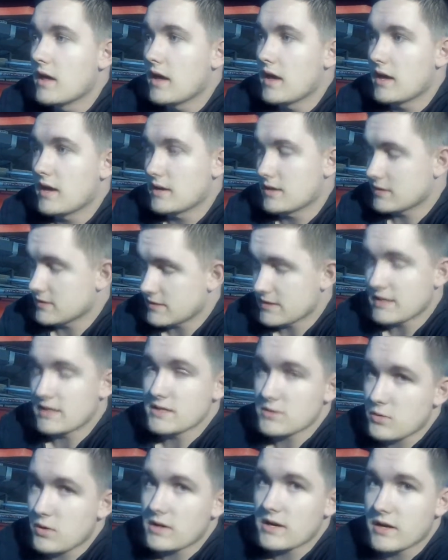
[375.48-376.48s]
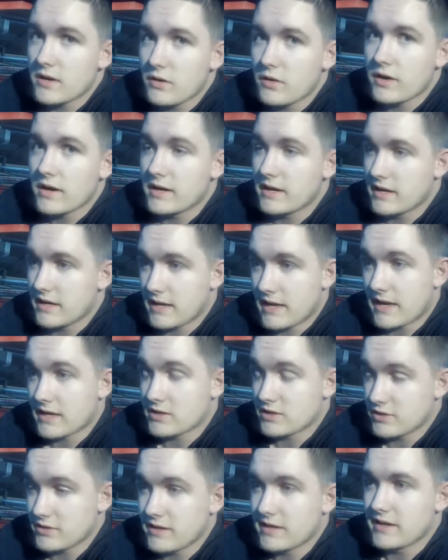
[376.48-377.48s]
because it is quite annoying, and
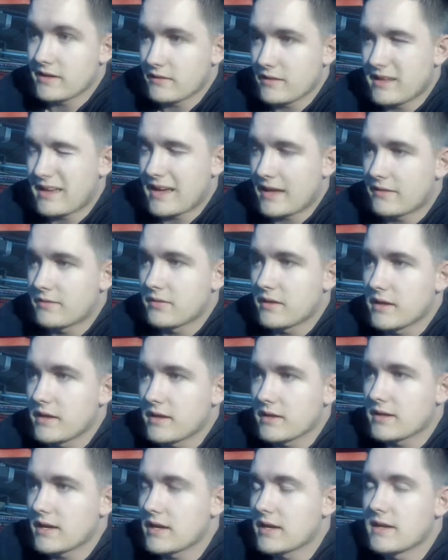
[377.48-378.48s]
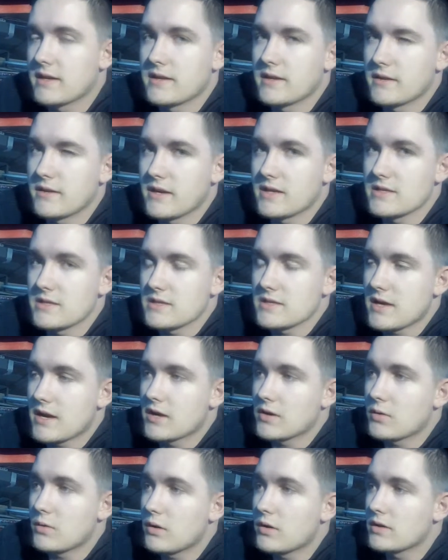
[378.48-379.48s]
actually I think it kind of degrades the
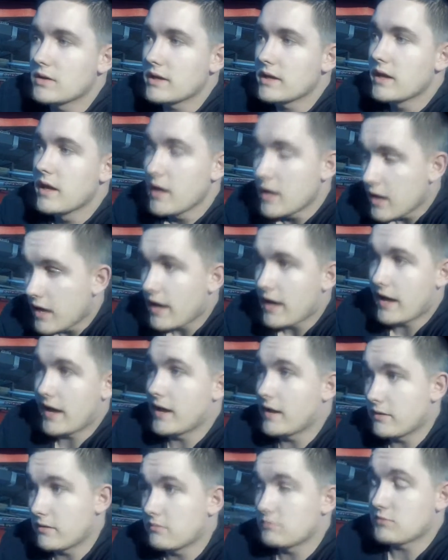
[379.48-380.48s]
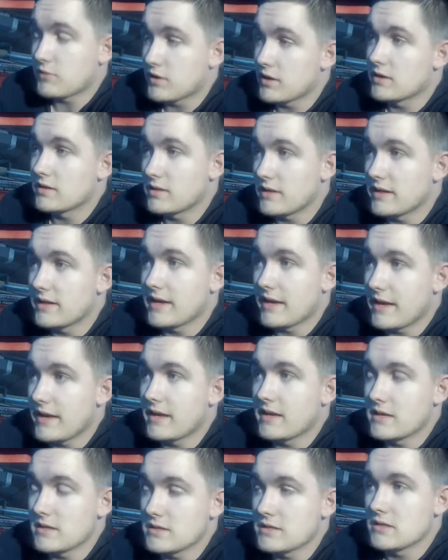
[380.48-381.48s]
sound quality. And thirdly
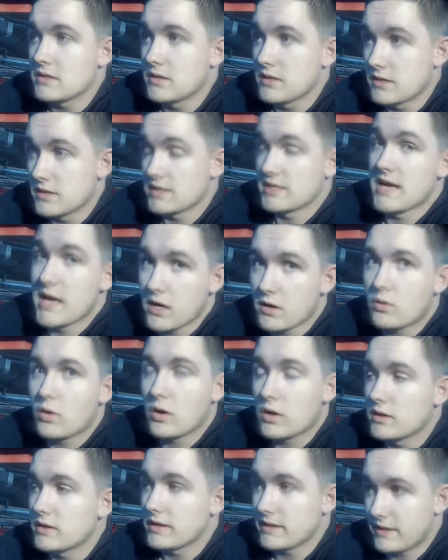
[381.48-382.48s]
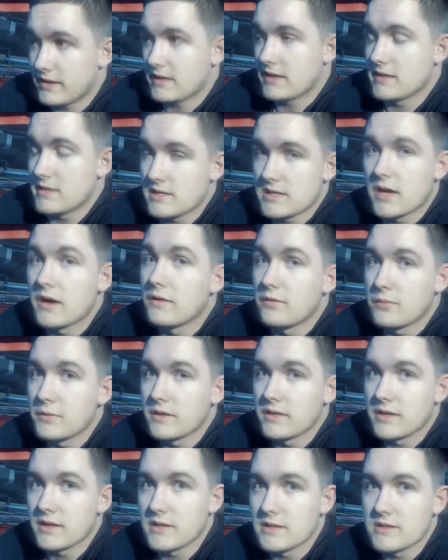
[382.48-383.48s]
is the sound quality itself
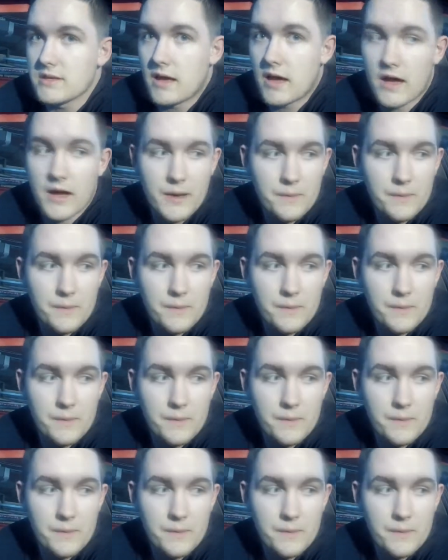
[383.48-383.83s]
with this.